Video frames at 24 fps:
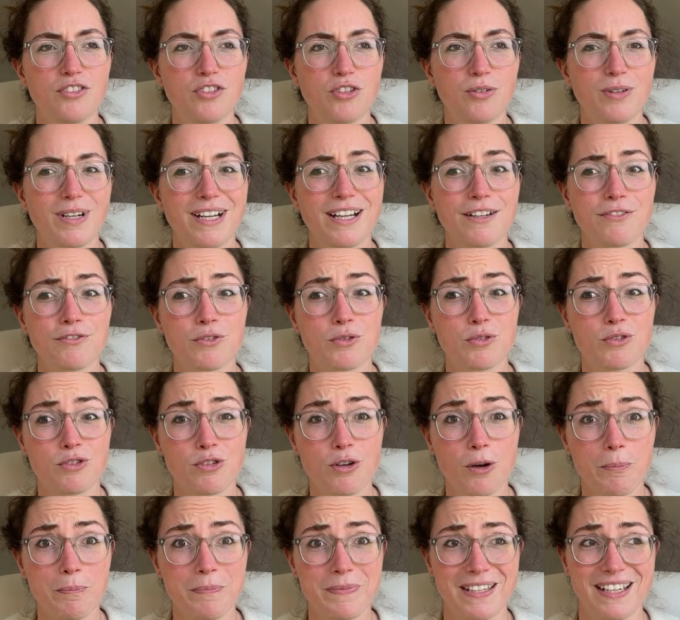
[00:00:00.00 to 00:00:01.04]
So I have to
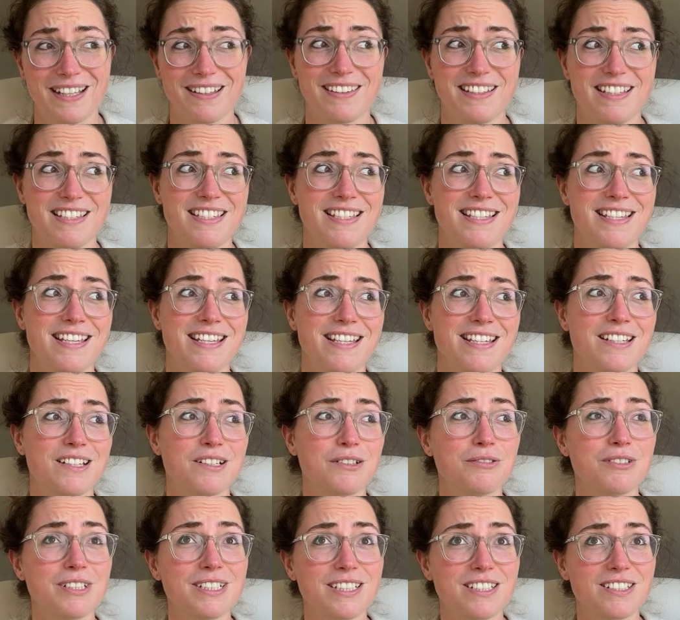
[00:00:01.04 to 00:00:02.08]
top that this year,
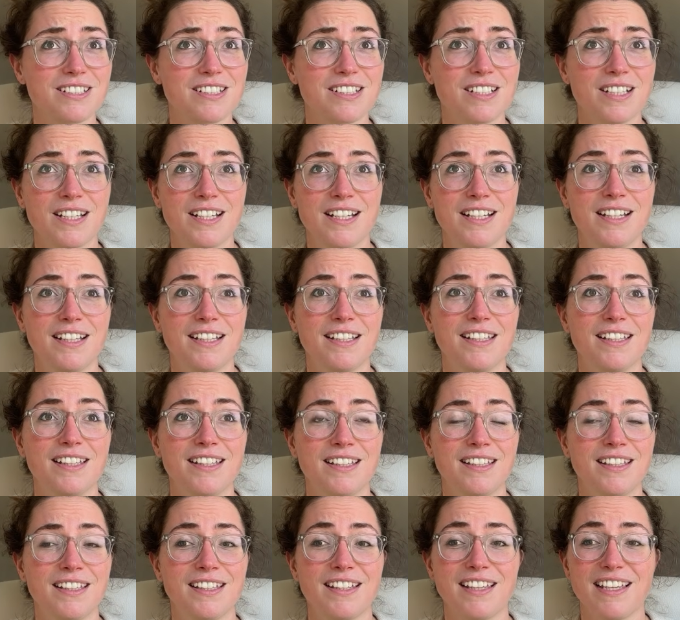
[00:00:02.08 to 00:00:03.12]
which
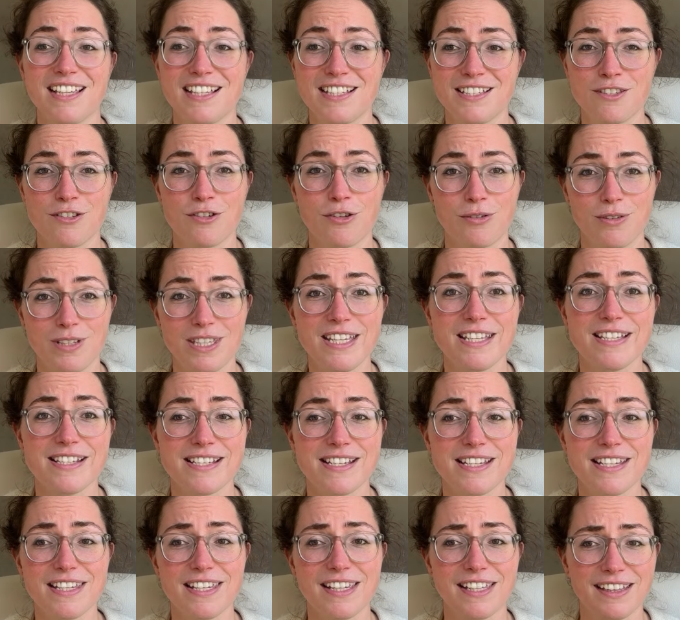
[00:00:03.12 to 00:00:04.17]
is not
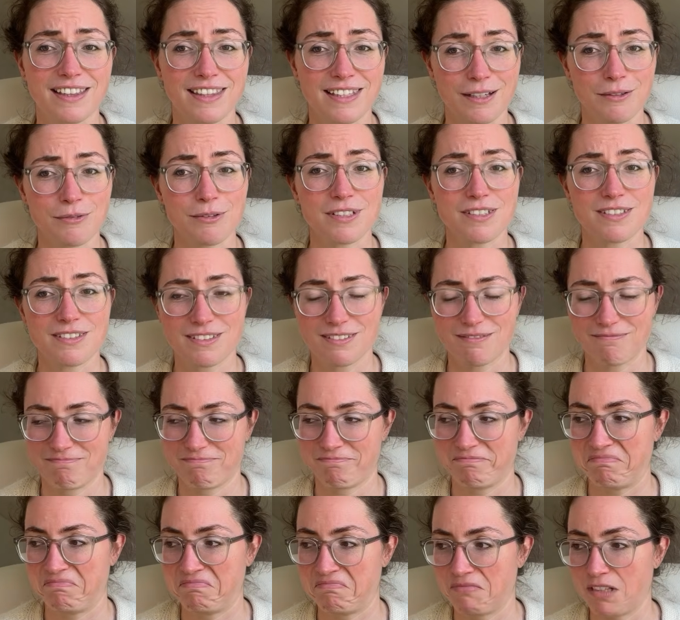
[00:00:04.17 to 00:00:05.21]
easy. That was,
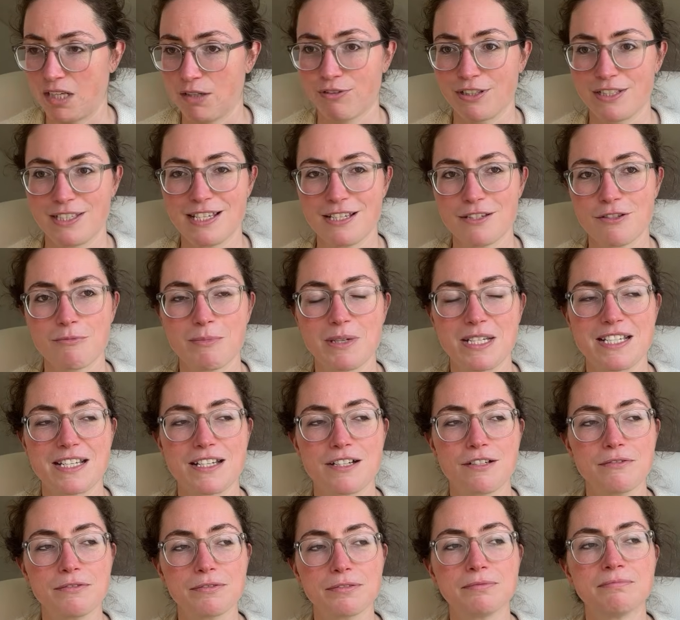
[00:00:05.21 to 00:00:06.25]
if I say so
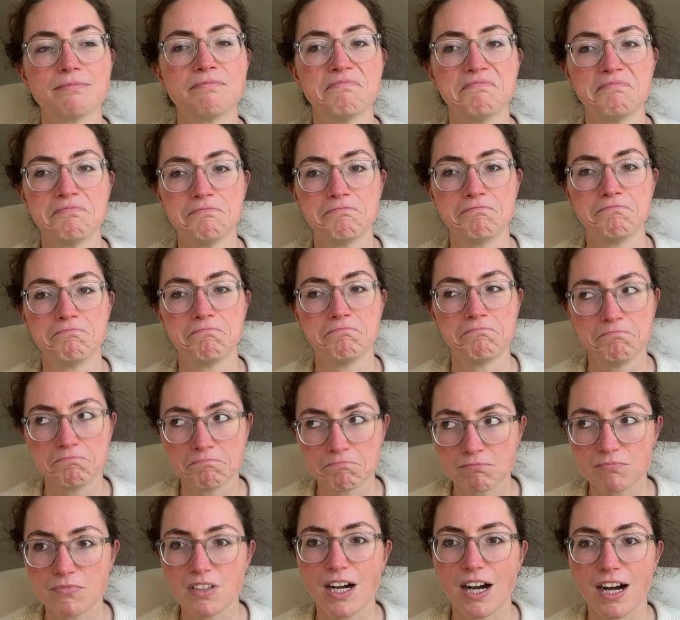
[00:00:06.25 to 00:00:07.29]
myself,
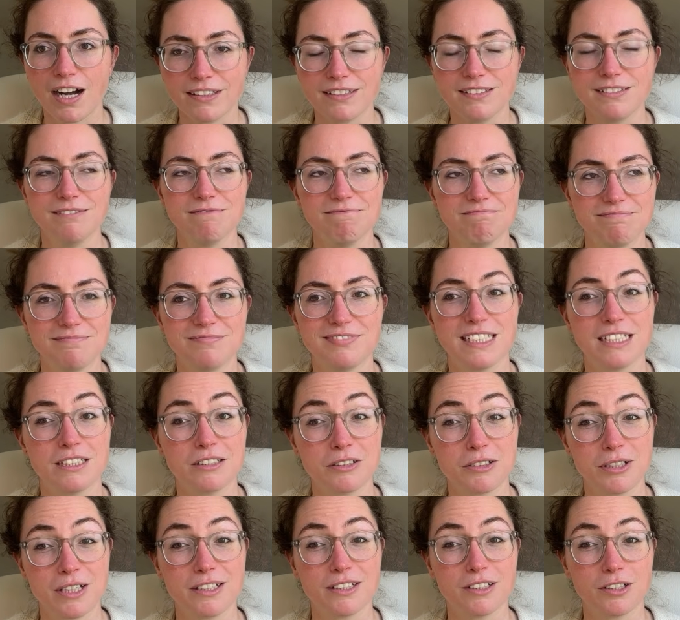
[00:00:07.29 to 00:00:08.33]
I
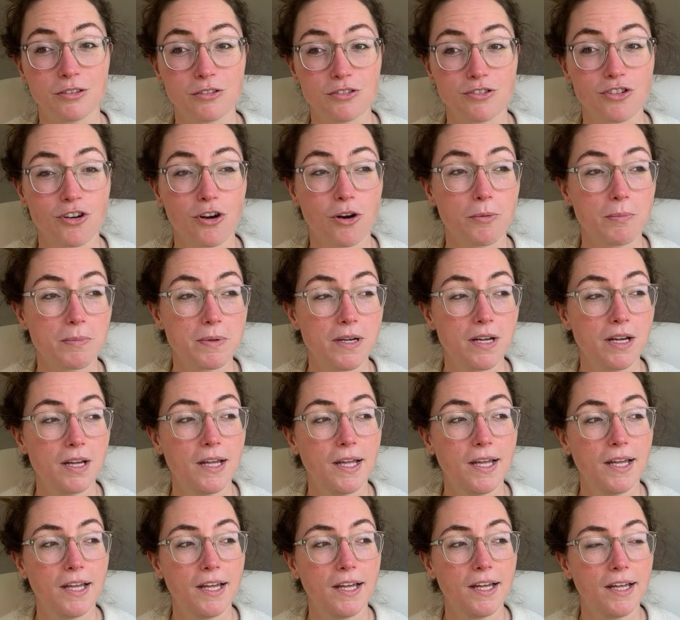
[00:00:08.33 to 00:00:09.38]
did quite a good job.
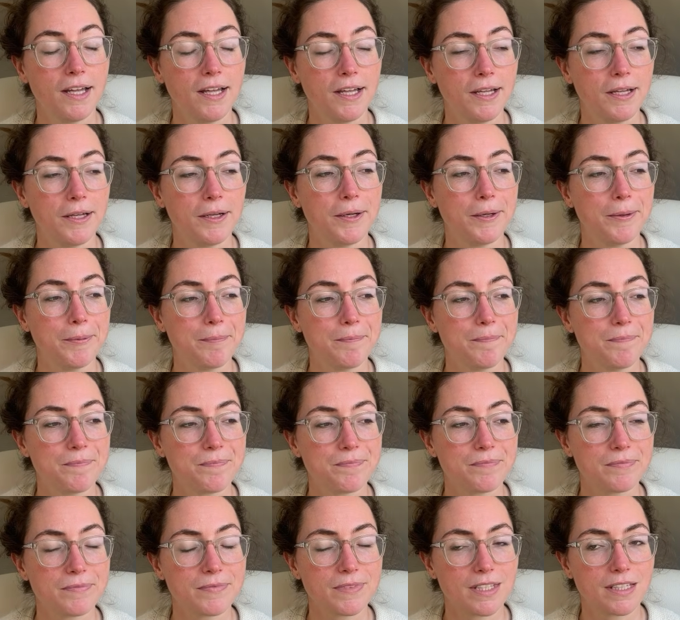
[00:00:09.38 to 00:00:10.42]

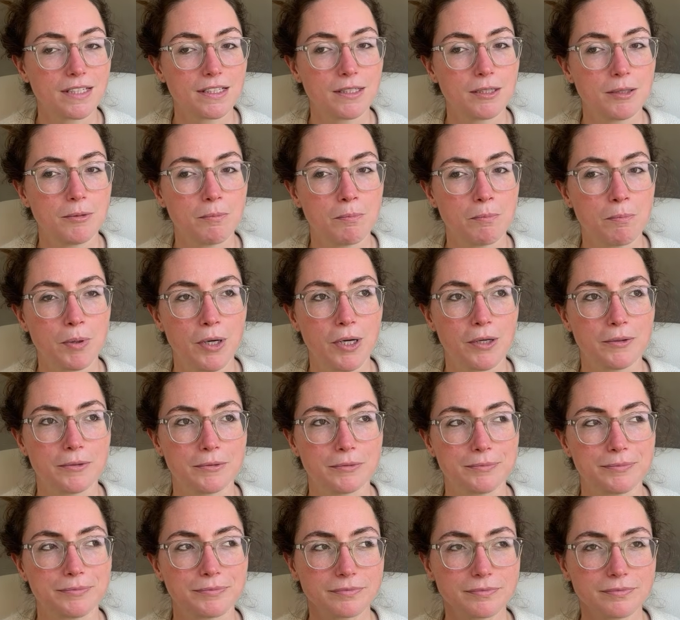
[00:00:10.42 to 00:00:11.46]
But
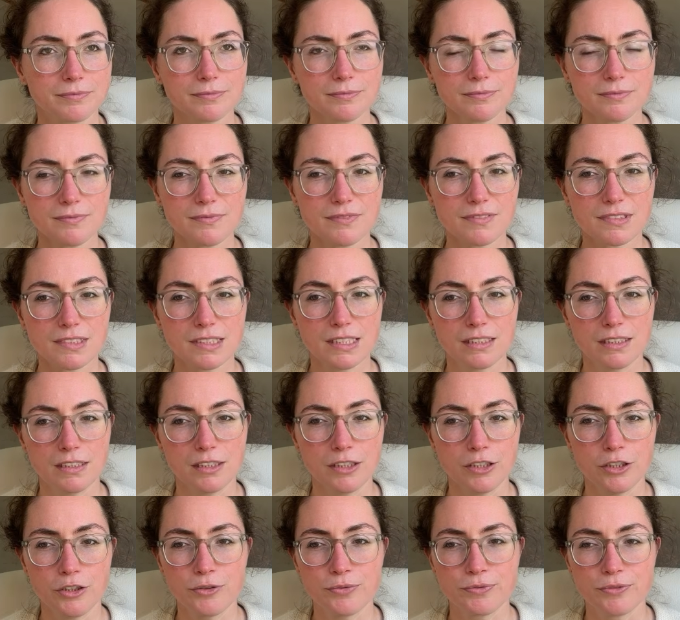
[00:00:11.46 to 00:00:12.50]

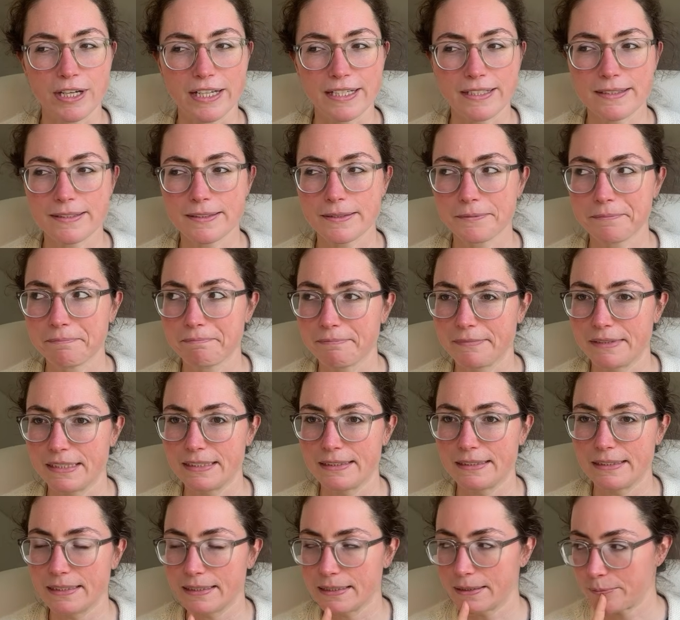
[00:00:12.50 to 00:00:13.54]
new friend
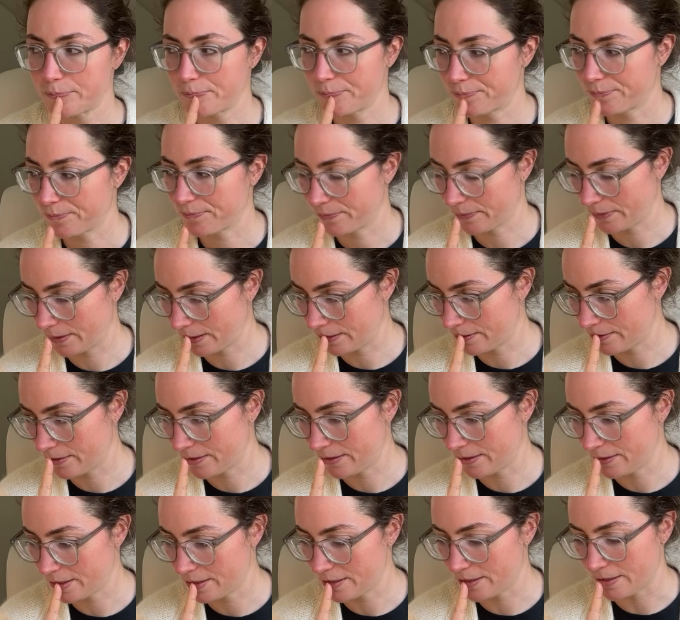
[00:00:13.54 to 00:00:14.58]
this year,
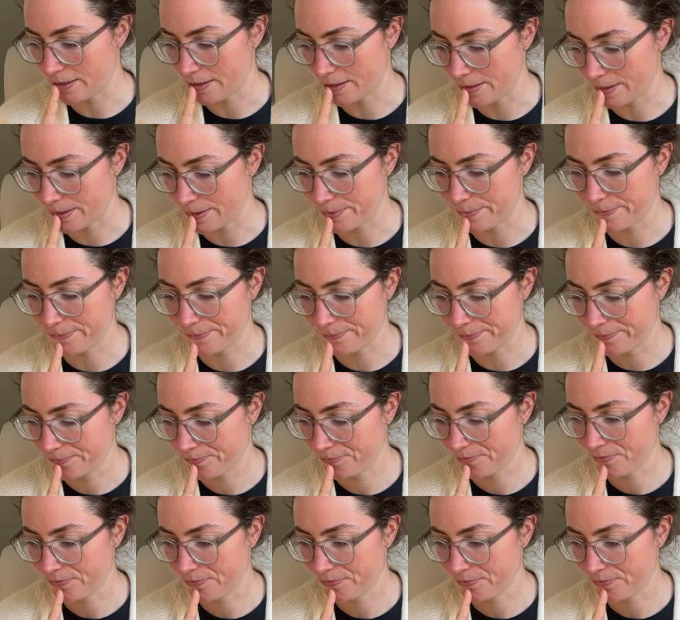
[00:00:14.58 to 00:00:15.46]
and